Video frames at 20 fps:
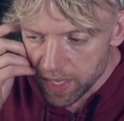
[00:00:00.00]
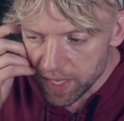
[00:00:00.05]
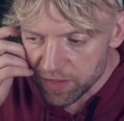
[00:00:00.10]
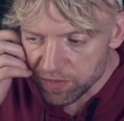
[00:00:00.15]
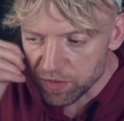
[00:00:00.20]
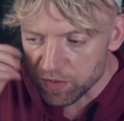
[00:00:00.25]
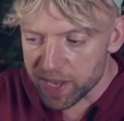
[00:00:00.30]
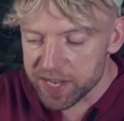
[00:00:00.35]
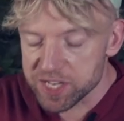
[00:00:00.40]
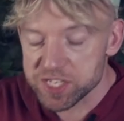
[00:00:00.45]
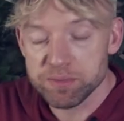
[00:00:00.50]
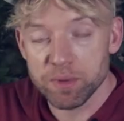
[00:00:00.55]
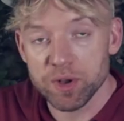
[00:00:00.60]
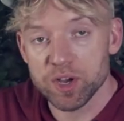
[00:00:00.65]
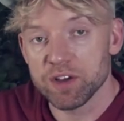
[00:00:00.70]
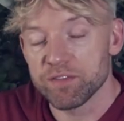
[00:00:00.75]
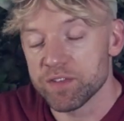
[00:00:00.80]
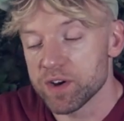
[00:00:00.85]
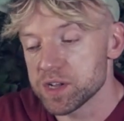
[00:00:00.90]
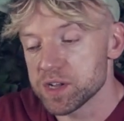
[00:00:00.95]
is this
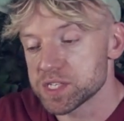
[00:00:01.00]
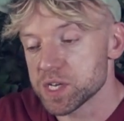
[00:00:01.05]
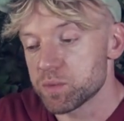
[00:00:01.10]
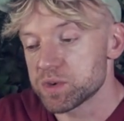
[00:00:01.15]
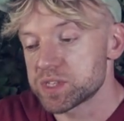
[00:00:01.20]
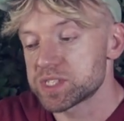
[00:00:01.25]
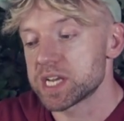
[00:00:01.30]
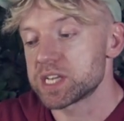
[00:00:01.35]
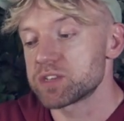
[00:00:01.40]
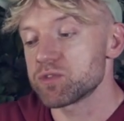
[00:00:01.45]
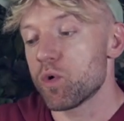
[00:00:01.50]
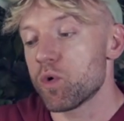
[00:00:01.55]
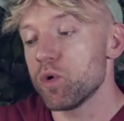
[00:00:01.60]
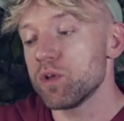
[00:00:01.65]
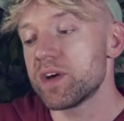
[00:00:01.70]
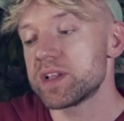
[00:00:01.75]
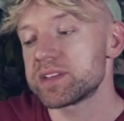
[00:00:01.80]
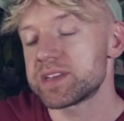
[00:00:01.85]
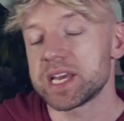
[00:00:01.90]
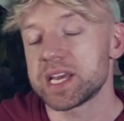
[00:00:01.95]
HTML converter, which takes
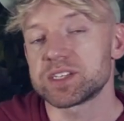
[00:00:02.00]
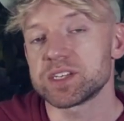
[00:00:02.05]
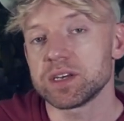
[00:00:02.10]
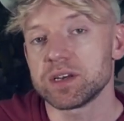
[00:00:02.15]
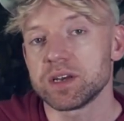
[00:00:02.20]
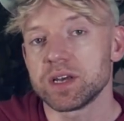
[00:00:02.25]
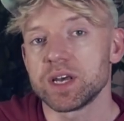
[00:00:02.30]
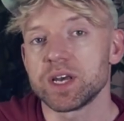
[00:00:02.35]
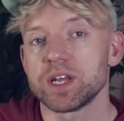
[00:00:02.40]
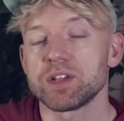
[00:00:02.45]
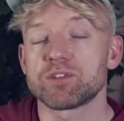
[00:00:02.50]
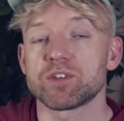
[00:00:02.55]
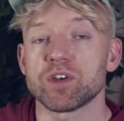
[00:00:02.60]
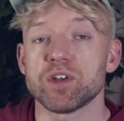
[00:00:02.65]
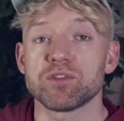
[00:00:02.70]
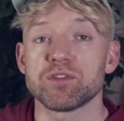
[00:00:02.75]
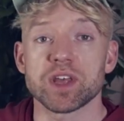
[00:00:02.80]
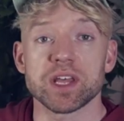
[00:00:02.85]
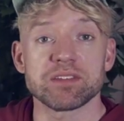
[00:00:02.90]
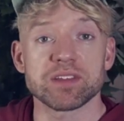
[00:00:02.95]
all that data,
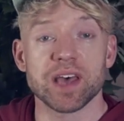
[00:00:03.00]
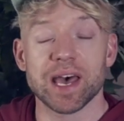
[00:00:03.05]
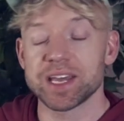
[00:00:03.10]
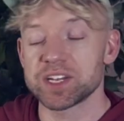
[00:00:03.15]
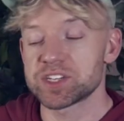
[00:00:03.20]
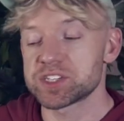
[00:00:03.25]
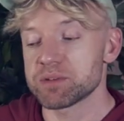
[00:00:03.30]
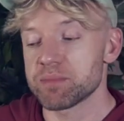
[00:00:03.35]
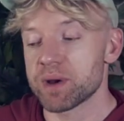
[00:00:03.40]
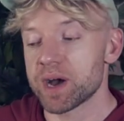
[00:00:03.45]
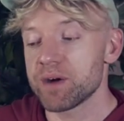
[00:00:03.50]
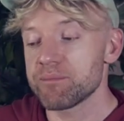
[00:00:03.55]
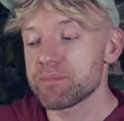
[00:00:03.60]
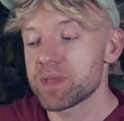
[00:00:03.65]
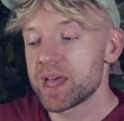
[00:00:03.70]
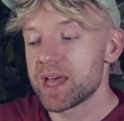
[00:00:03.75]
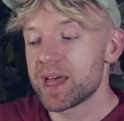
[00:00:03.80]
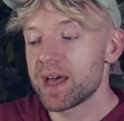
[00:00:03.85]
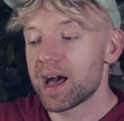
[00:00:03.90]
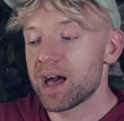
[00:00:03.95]
turns it into HTML,
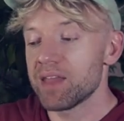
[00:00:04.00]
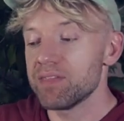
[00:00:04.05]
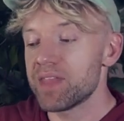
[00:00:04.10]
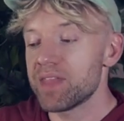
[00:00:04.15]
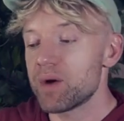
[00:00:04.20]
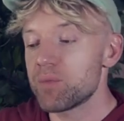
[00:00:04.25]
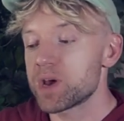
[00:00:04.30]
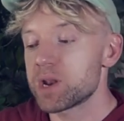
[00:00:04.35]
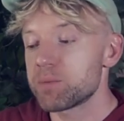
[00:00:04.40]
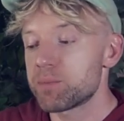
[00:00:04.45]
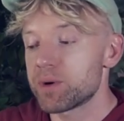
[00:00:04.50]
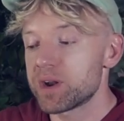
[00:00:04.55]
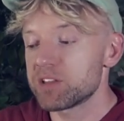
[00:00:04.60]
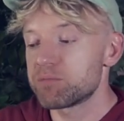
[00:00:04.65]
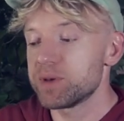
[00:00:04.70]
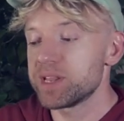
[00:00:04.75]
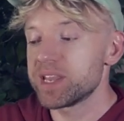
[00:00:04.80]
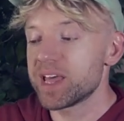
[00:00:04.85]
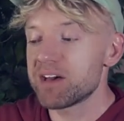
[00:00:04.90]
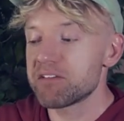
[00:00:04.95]
and then we're going to put it
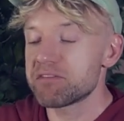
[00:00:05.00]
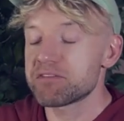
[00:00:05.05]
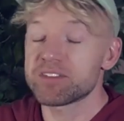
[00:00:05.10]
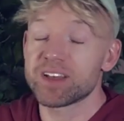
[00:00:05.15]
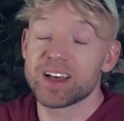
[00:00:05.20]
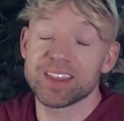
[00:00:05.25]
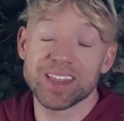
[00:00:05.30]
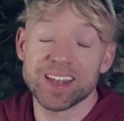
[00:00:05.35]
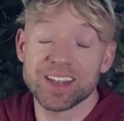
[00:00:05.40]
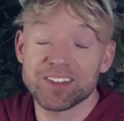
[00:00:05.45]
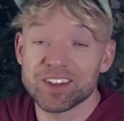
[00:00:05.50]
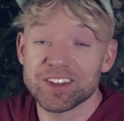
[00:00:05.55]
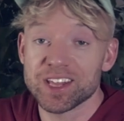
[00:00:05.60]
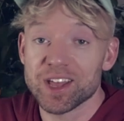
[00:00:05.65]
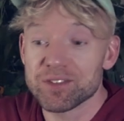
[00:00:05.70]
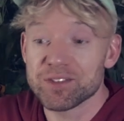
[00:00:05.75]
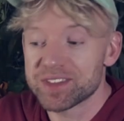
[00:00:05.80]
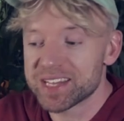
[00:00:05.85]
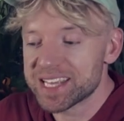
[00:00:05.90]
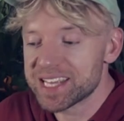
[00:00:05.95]
in the PDF, and then it's going
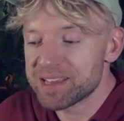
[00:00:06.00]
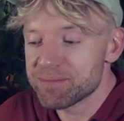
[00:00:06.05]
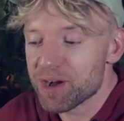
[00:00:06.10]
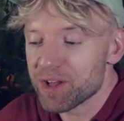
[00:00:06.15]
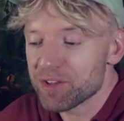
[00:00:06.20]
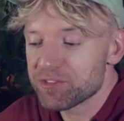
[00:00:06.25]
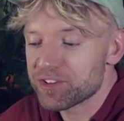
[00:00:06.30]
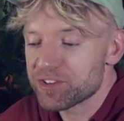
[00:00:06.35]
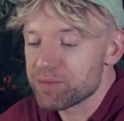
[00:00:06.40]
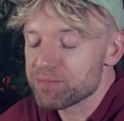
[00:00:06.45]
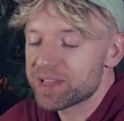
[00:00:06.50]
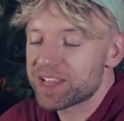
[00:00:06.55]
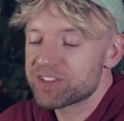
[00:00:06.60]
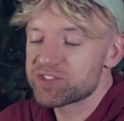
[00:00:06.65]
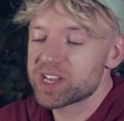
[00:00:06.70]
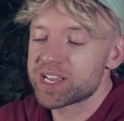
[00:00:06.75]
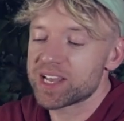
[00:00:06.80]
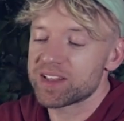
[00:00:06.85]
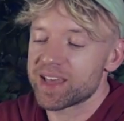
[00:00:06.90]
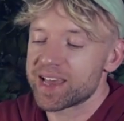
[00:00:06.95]
to go to the email. So
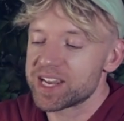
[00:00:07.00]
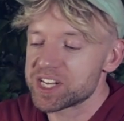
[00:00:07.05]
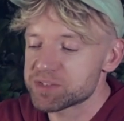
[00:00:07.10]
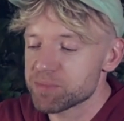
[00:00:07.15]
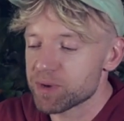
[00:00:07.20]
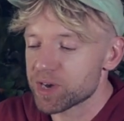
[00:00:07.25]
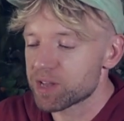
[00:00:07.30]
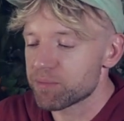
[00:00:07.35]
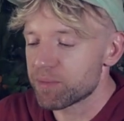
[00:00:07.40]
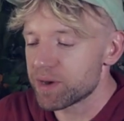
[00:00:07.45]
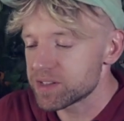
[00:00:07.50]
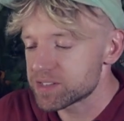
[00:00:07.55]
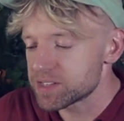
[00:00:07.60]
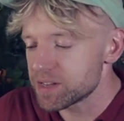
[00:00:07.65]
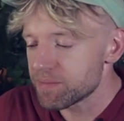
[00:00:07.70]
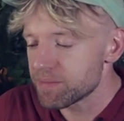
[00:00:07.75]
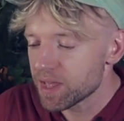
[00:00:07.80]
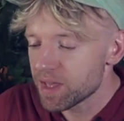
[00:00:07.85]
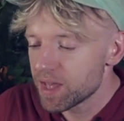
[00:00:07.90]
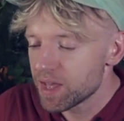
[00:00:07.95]
let's check out the HTML
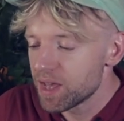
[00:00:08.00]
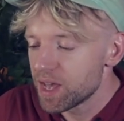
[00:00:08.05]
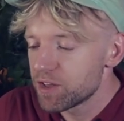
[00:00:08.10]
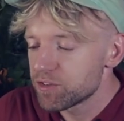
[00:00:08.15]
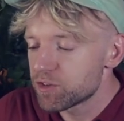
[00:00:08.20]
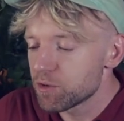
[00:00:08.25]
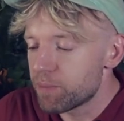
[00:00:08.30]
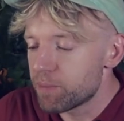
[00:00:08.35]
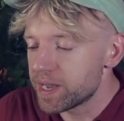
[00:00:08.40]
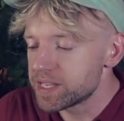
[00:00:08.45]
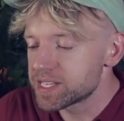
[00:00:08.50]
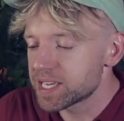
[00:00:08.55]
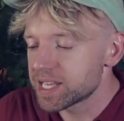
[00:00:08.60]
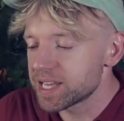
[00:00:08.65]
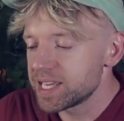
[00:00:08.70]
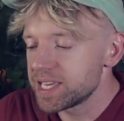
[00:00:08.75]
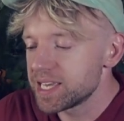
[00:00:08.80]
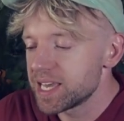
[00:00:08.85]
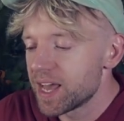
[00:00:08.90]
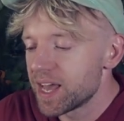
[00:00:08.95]
converter. So
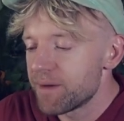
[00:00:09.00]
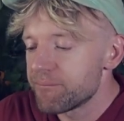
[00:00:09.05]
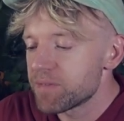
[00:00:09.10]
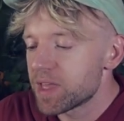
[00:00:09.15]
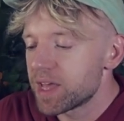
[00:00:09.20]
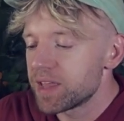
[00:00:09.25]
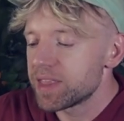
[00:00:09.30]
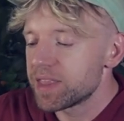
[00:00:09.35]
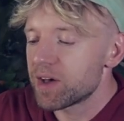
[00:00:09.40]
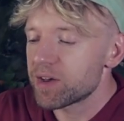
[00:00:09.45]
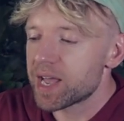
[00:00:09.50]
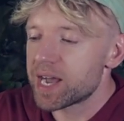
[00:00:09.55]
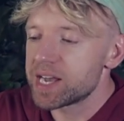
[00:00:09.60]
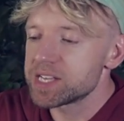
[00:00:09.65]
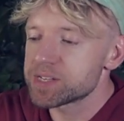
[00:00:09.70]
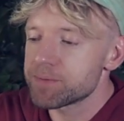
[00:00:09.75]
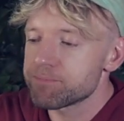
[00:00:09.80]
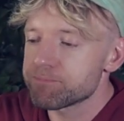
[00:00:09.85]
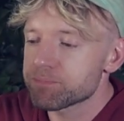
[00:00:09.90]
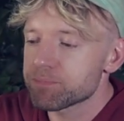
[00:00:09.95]
basically, now
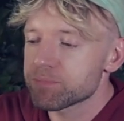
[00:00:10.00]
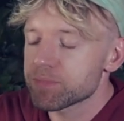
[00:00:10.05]
guys,